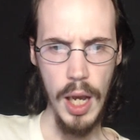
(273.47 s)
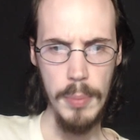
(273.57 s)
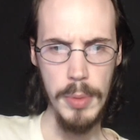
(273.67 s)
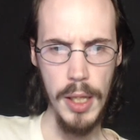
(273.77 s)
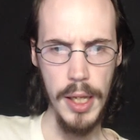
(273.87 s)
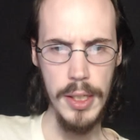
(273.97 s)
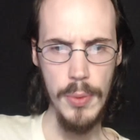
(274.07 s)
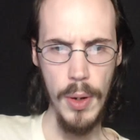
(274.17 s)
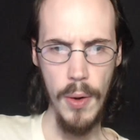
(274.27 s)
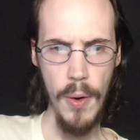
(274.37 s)
I'm not like
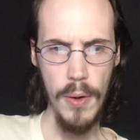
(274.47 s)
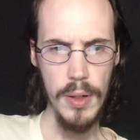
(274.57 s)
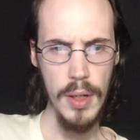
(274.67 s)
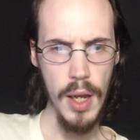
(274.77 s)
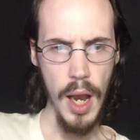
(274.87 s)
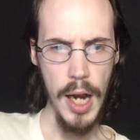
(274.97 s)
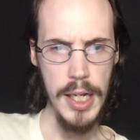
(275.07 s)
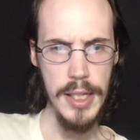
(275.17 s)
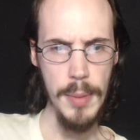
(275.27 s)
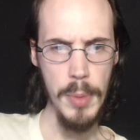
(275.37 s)
you at all. I
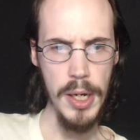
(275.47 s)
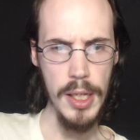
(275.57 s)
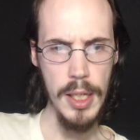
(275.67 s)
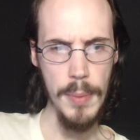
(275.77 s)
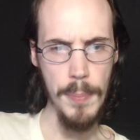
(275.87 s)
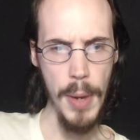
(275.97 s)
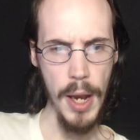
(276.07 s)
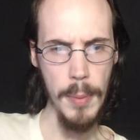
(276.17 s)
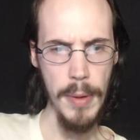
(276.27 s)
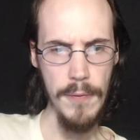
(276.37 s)
need that money to get
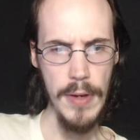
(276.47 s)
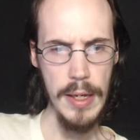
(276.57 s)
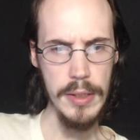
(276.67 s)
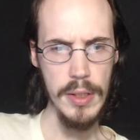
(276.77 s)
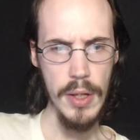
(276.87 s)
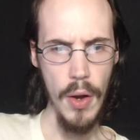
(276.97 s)
back on my feet.